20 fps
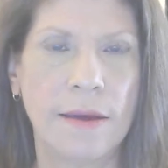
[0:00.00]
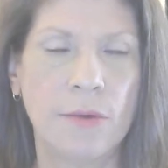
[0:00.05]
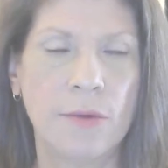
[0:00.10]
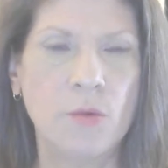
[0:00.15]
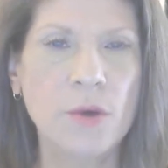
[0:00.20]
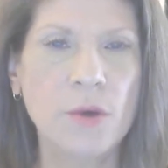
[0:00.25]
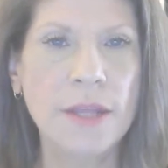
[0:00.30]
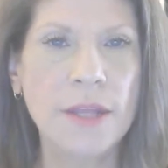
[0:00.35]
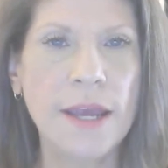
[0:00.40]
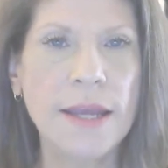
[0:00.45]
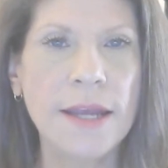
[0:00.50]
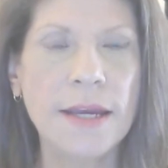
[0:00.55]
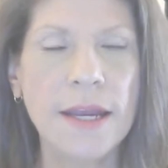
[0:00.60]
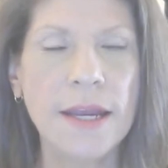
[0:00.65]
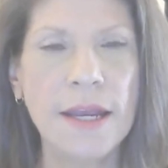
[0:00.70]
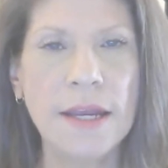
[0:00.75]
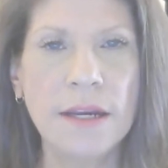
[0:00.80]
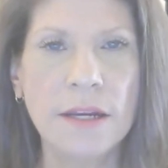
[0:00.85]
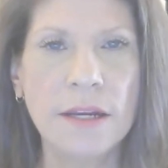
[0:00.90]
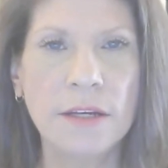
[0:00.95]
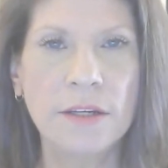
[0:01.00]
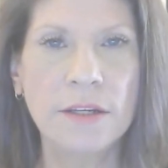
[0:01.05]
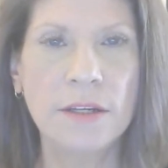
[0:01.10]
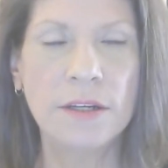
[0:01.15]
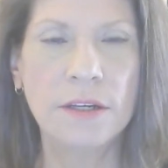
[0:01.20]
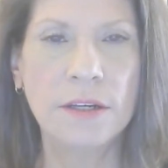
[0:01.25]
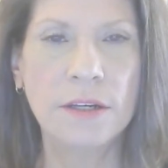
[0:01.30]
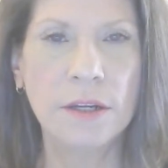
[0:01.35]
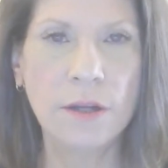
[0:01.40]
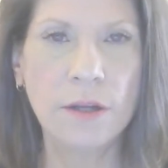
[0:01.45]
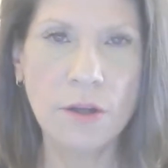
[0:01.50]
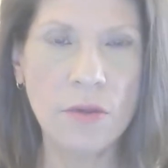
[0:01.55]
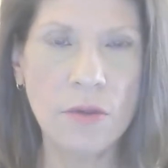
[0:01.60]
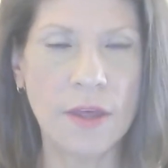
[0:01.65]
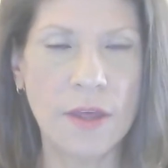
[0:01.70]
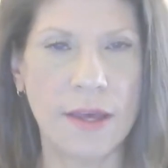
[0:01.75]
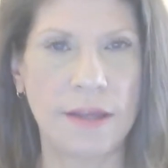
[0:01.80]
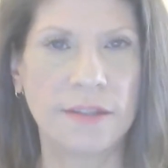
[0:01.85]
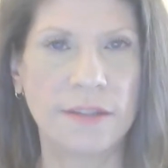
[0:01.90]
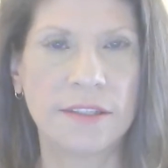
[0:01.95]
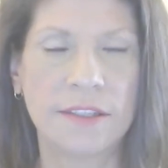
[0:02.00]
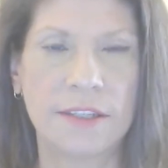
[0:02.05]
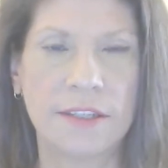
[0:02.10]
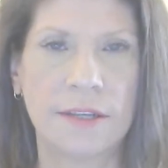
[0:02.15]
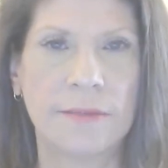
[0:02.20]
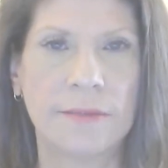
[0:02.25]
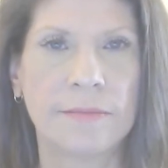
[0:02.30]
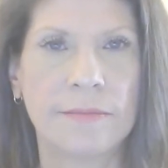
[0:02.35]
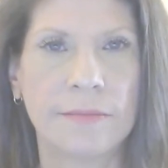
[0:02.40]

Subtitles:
would they need to do this